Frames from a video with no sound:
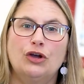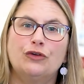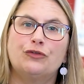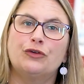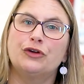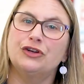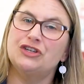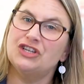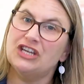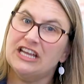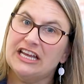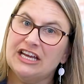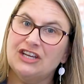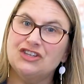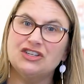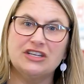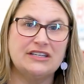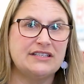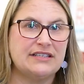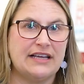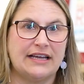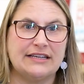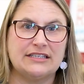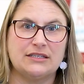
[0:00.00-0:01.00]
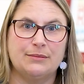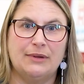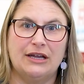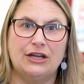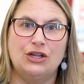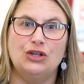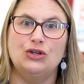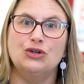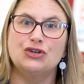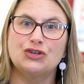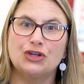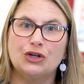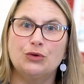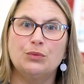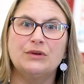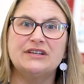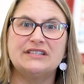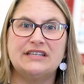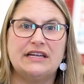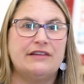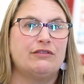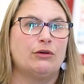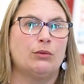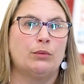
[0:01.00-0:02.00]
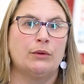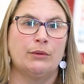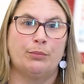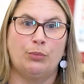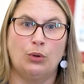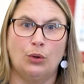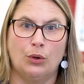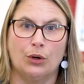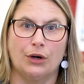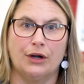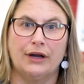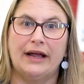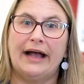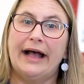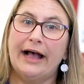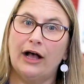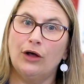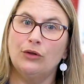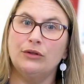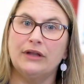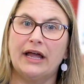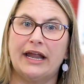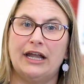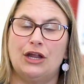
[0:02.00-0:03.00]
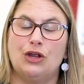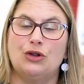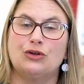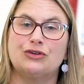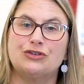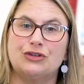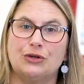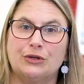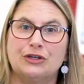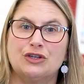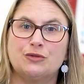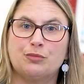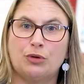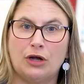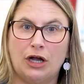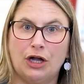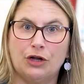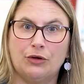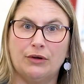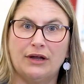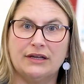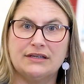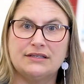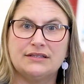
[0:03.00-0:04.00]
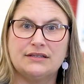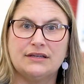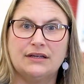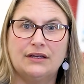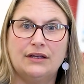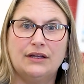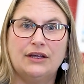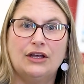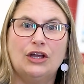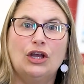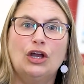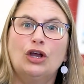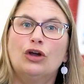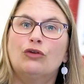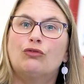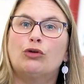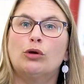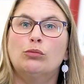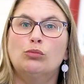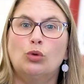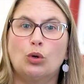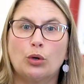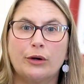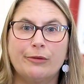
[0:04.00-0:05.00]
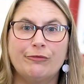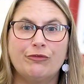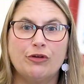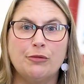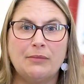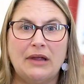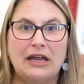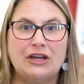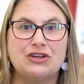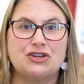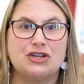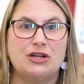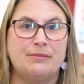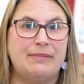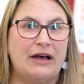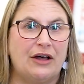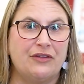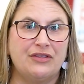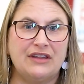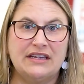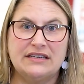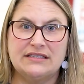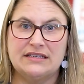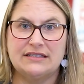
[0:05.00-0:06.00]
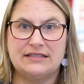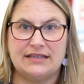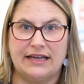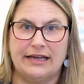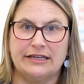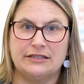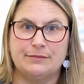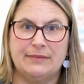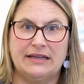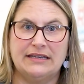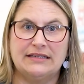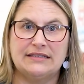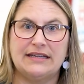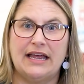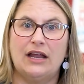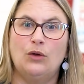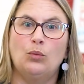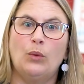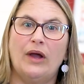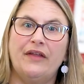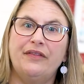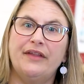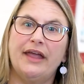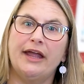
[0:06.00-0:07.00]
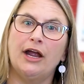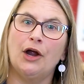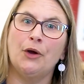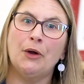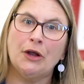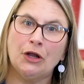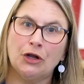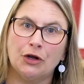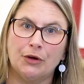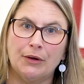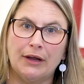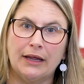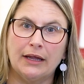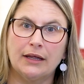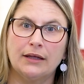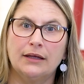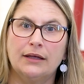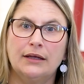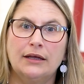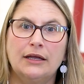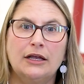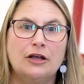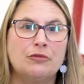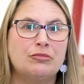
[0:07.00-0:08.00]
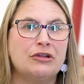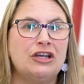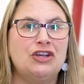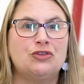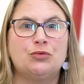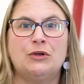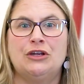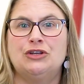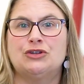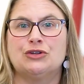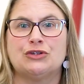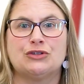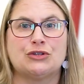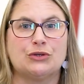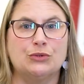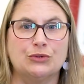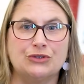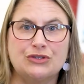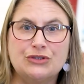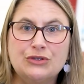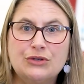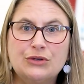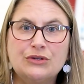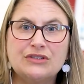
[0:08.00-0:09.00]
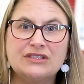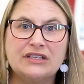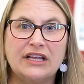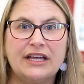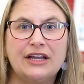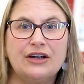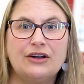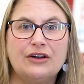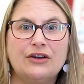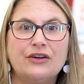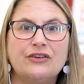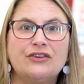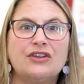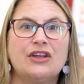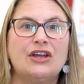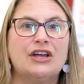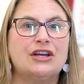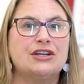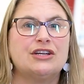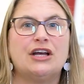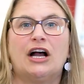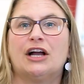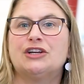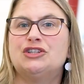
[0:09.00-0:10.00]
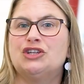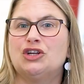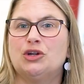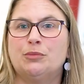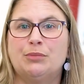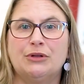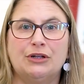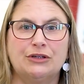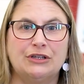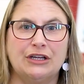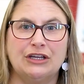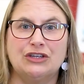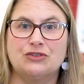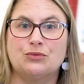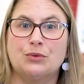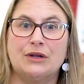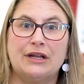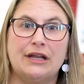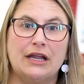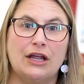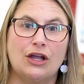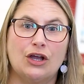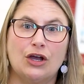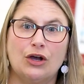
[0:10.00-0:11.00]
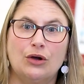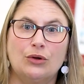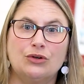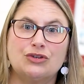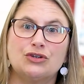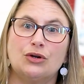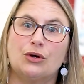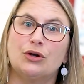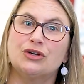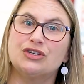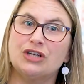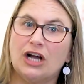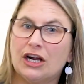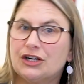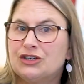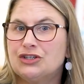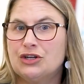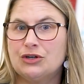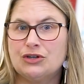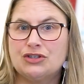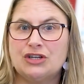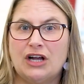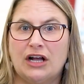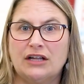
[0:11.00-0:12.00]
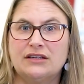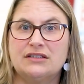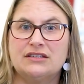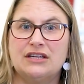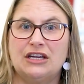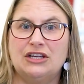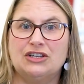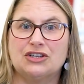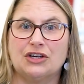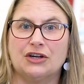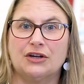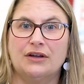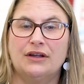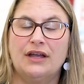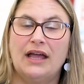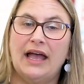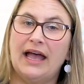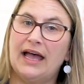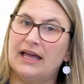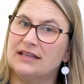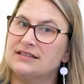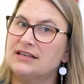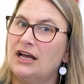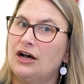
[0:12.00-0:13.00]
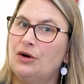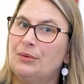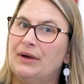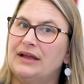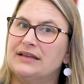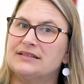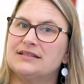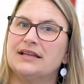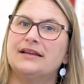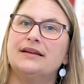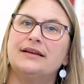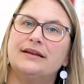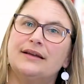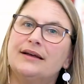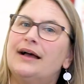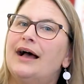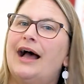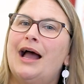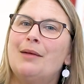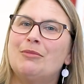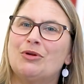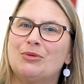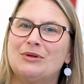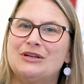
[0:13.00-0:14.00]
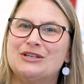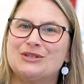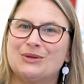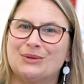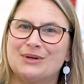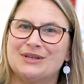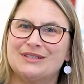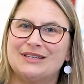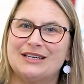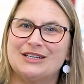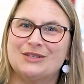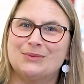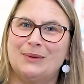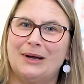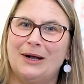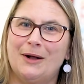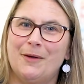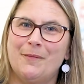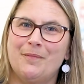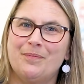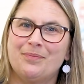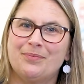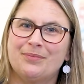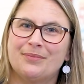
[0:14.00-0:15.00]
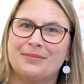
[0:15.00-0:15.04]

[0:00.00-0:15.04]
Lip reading: For each assessment, you should receive a report outlining your students' progress. For more information about these assessments and when they are occurring, please read your school's newsletters, talk to your building's reading coach, or talk to your child's teacher. As always, I'm a resource as well.